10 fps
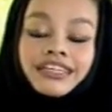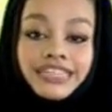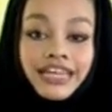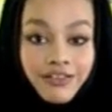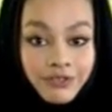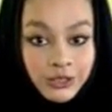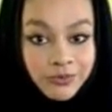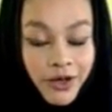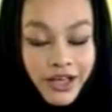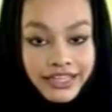television
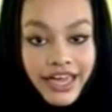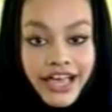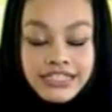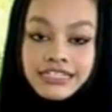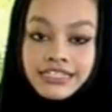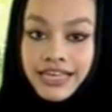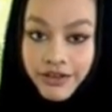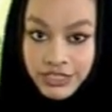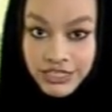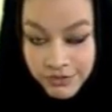broadcast that
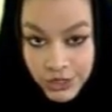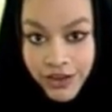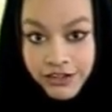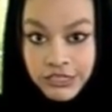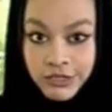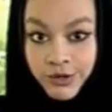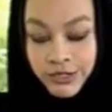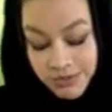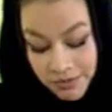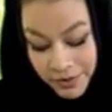Saudi TV Channel 2 is going
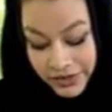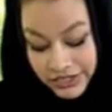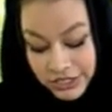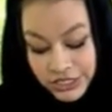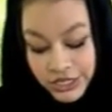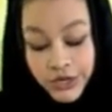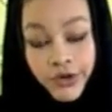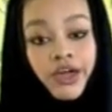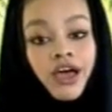to be bringing to you